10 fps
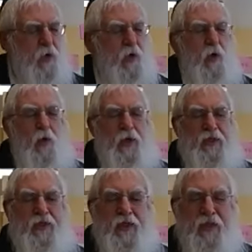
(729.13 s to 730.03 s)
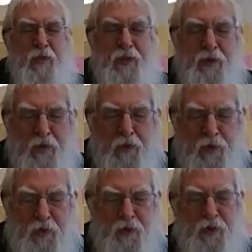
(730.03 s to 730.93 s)
What it says here is an
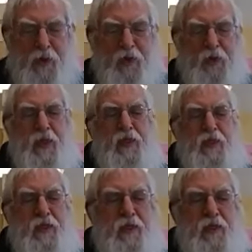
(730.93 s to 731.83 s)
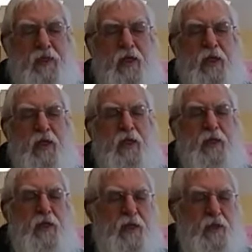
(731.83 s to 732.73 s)
interesting thing. It says like this.
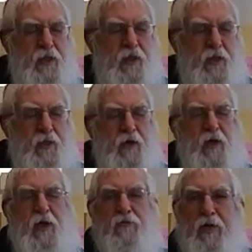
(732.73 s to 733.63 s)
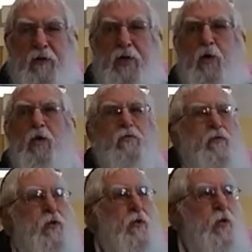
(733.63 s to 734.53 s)
There's a very
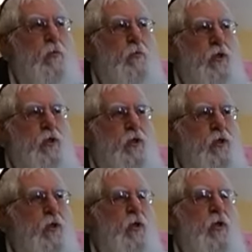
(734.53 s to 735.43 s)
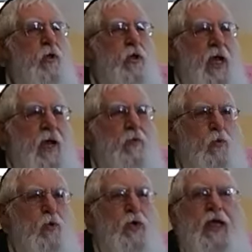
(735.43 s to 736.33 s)
often in the Chumash, you have the
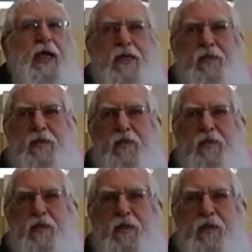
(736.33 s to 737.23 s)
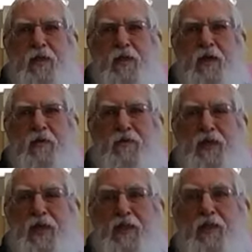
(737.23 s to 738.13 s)
word Es. If you
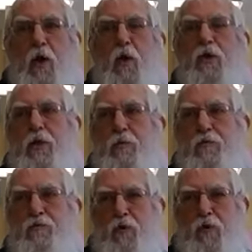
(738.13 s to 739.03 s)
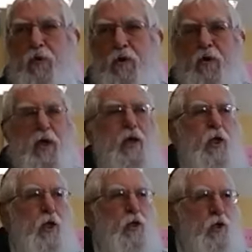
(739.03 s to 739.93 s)
didn't notice it before,
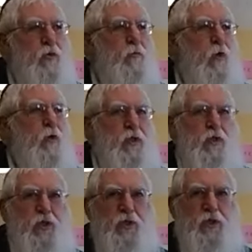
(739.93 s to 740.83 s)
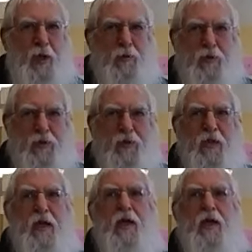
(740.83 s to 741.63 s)
you should have noticed it this Shabbos.